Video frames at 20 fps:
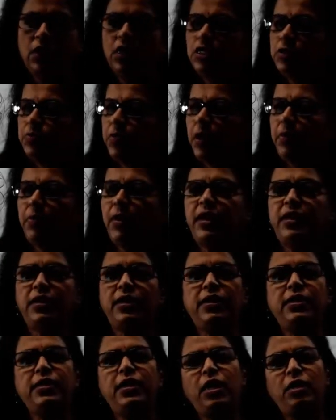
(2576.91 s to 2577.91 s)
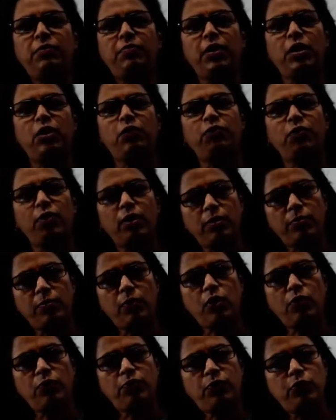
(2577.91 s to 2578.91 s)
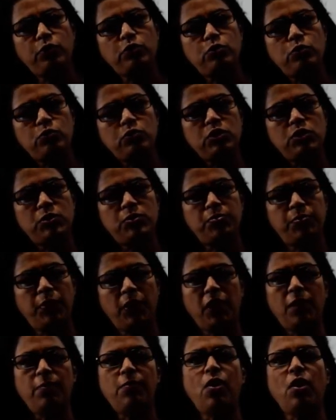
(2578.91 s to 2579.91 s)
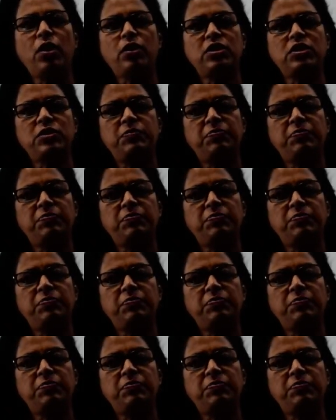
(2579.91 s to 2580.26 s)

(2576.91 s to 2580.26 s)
Spermatid get metamorphosed to sperm or the